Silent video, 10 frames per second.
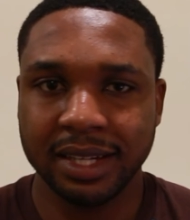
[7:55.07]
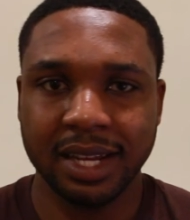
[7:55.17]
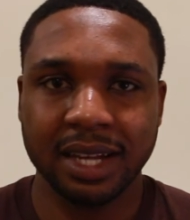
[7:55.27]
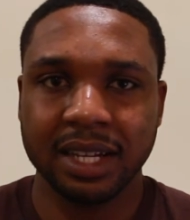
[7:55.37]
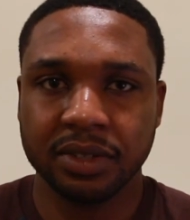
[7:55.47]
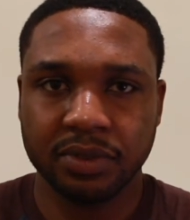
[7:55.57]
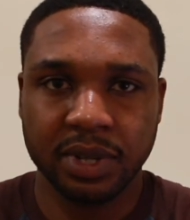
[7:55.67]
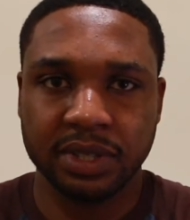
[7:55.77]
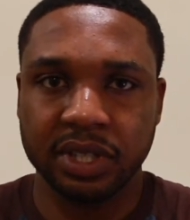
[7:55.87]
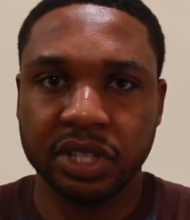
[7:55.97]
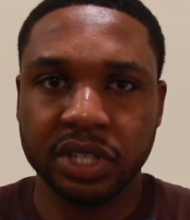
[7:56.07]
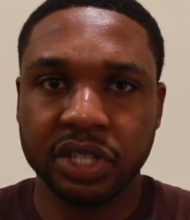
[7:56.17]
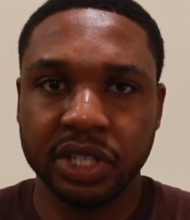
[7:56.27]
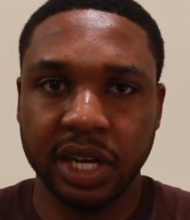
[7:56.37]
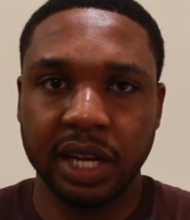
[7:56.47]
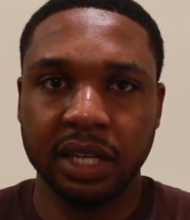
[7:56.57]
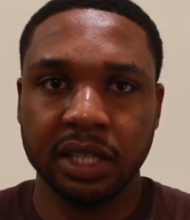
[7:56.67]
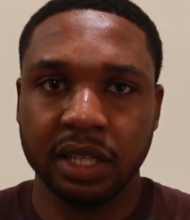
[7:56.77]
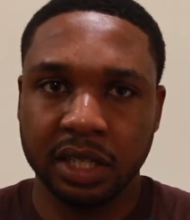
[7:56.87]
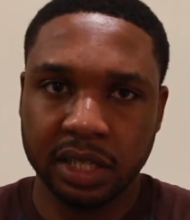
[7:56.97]
they are that transition chain
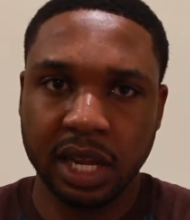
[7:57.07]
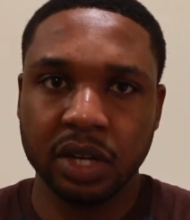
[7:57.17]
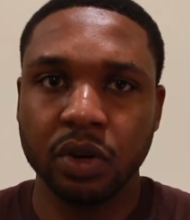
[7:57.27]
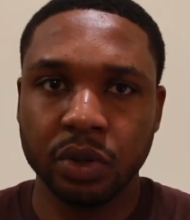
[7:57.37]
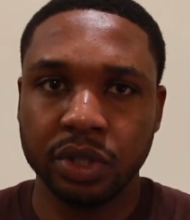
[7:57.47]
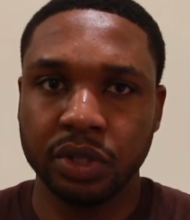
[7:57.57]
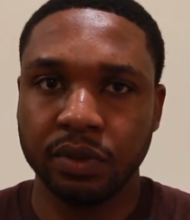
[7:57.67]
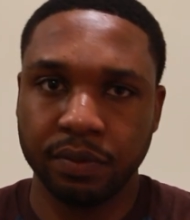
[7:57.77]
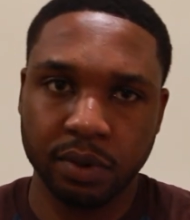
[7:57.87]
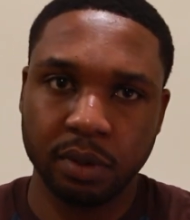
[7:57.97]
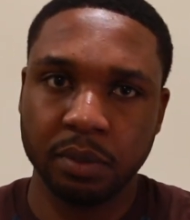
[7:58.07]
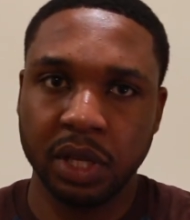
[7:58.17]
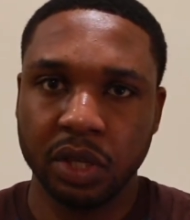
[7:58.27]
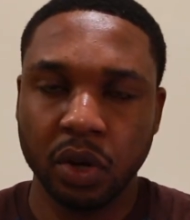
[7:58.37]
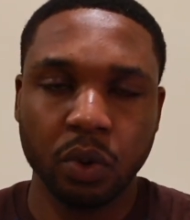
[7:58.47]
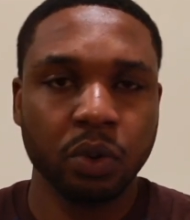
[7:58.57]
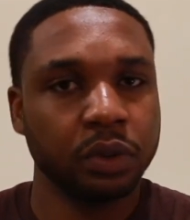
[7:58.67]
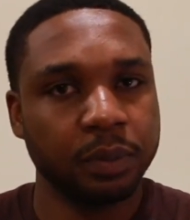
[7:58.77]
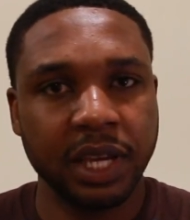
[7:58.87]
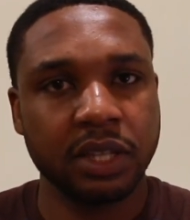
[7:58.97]
that hooks you from your
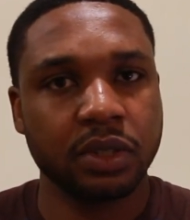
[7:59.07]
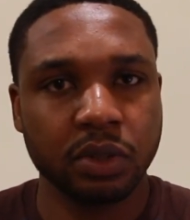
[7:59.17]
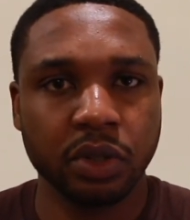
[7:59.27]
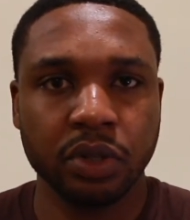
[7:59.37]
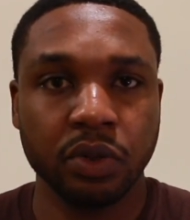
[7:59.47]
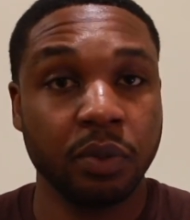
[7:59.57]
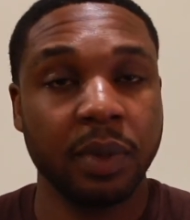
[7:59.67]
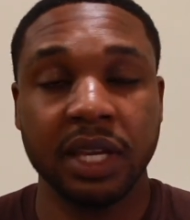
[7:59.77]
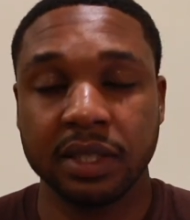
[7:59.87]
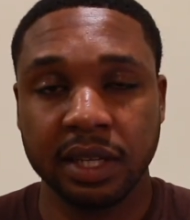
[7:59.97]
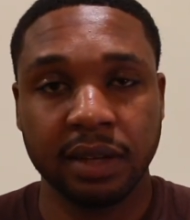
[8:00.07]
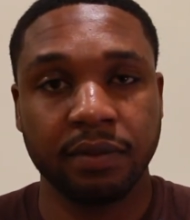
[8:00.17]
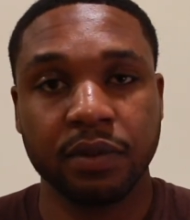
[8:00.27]
old base to your new base. And if